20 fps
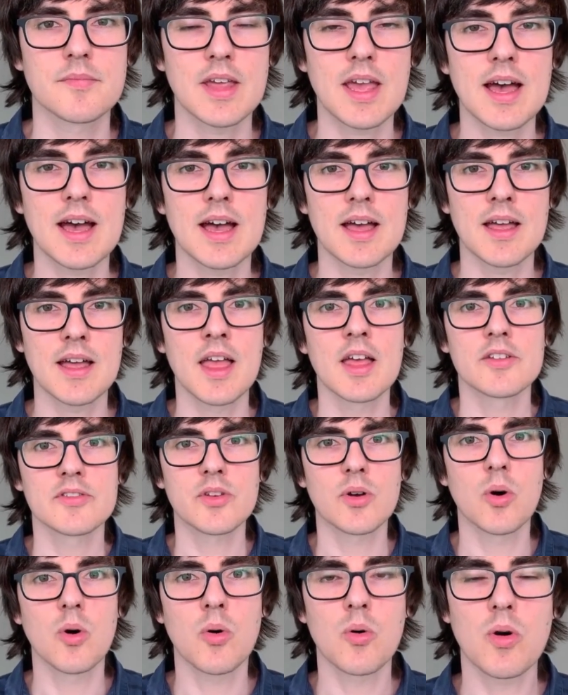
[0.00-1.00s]
Yeah,
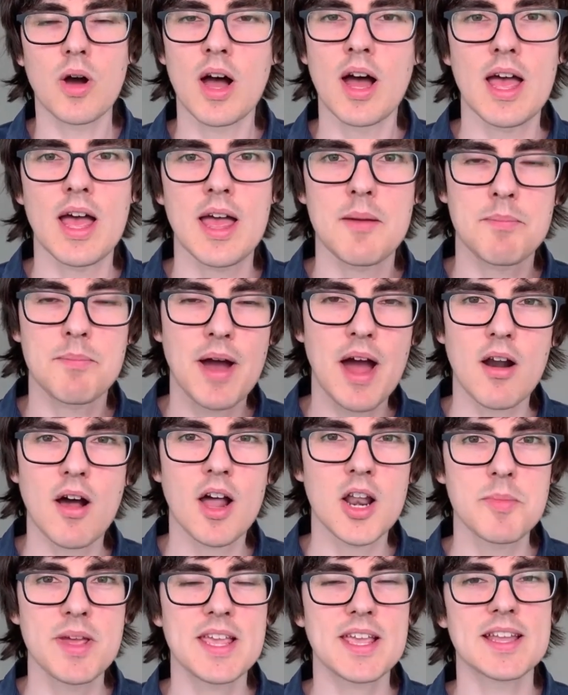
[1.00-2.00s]
so Power
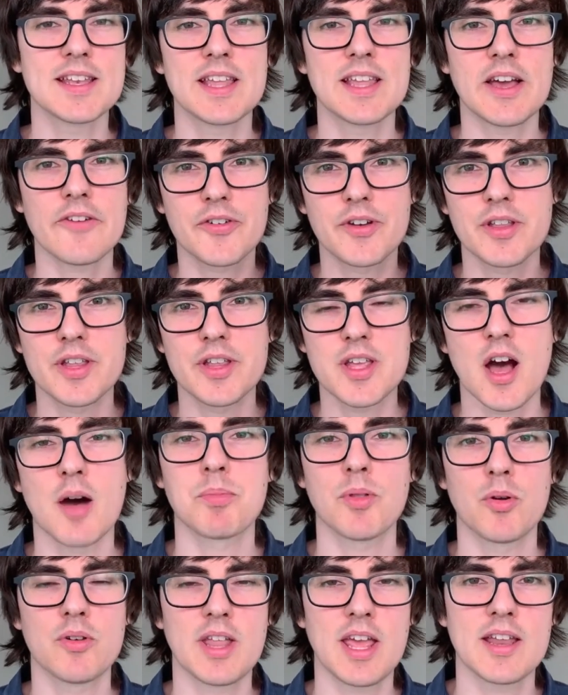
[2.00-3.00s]
Automate can definitely
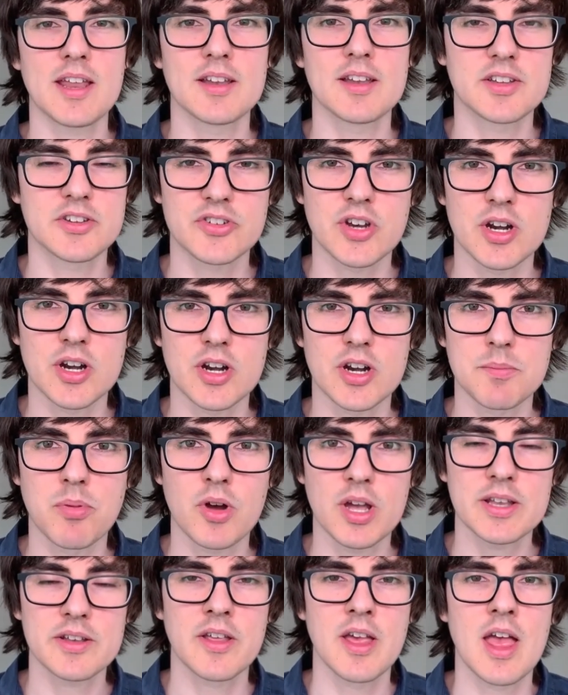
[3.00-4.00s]
upload data to
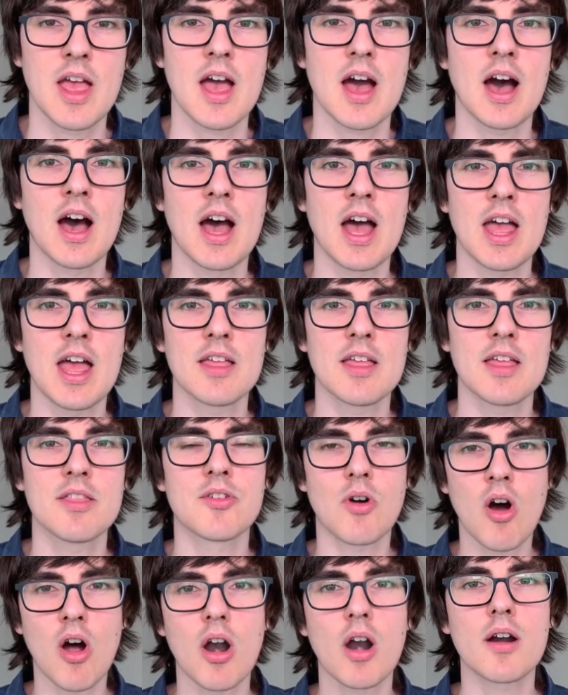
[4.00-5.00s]
SharePoint.
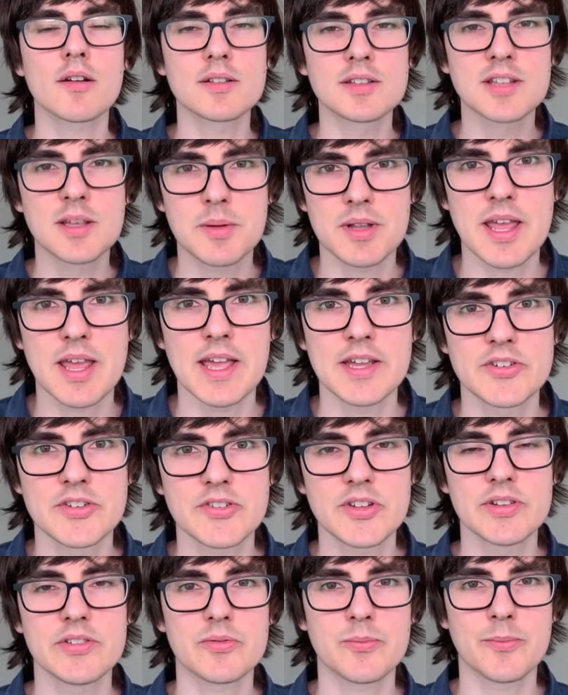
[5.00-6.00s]
There are
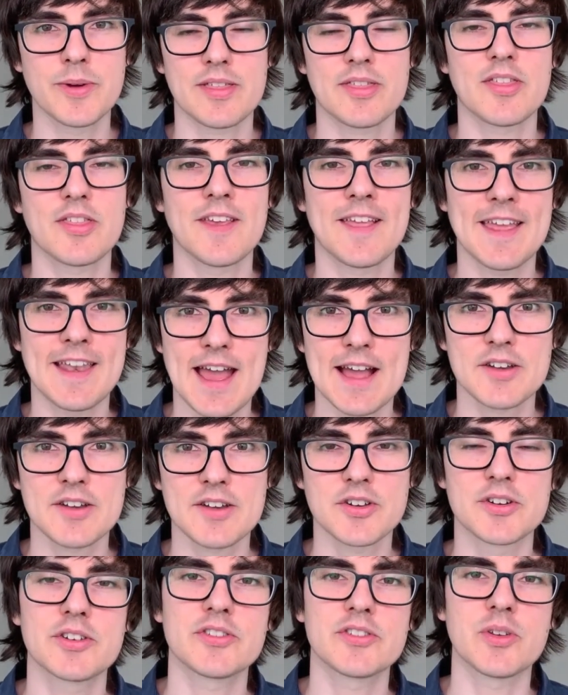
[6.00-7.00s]
limitations with the
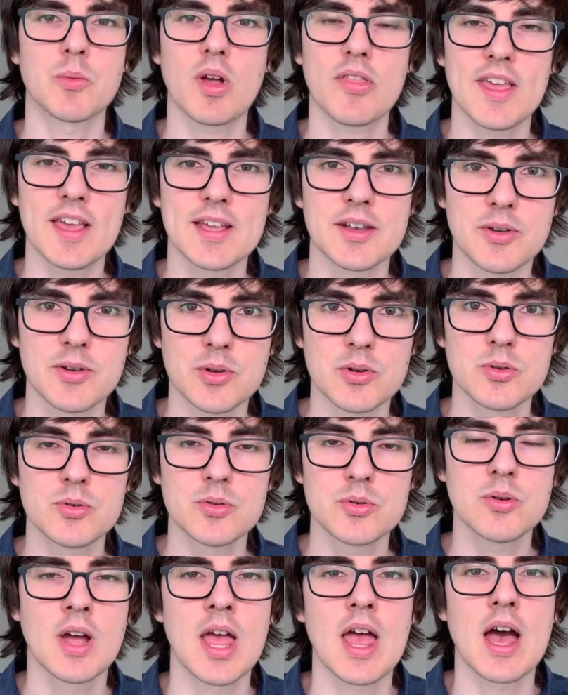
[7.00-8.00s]
connectors and what they can
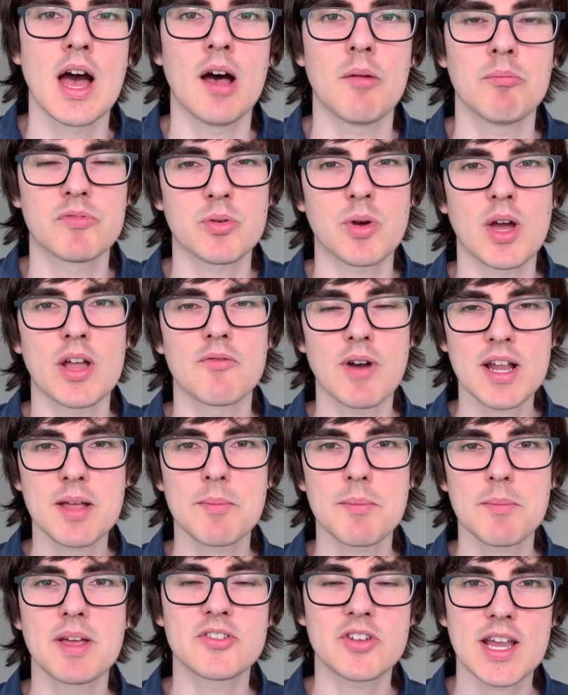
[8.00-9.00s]
do. So I'd
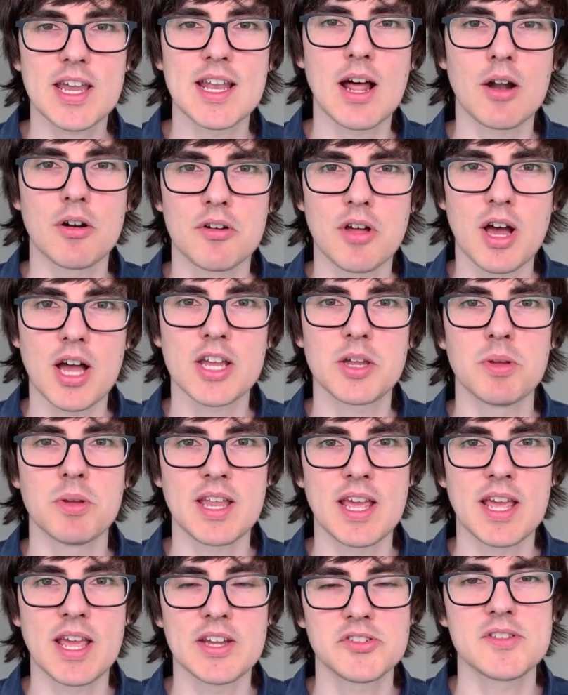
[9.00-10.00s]
recommend checking out our
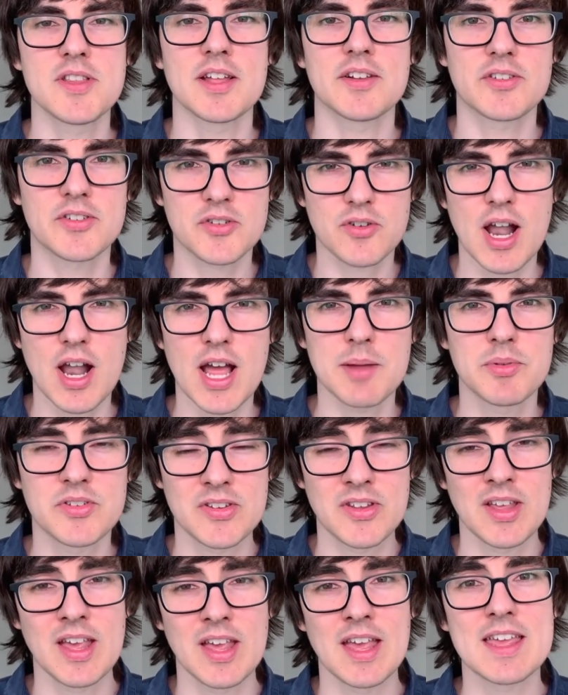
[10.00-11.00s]
documentation that describes